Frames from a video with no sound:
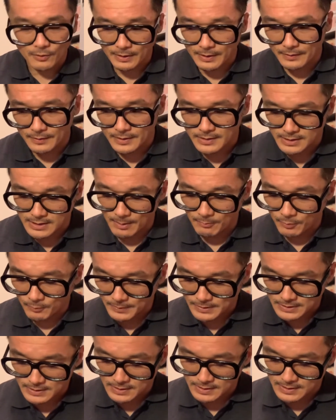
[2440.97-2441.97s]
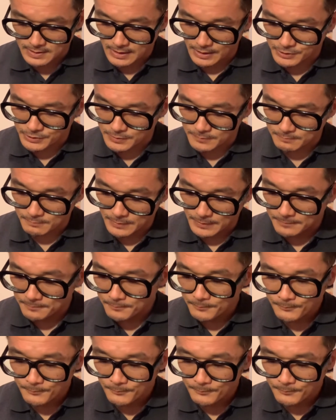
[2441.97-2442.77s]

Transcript: in the supplements discussion, but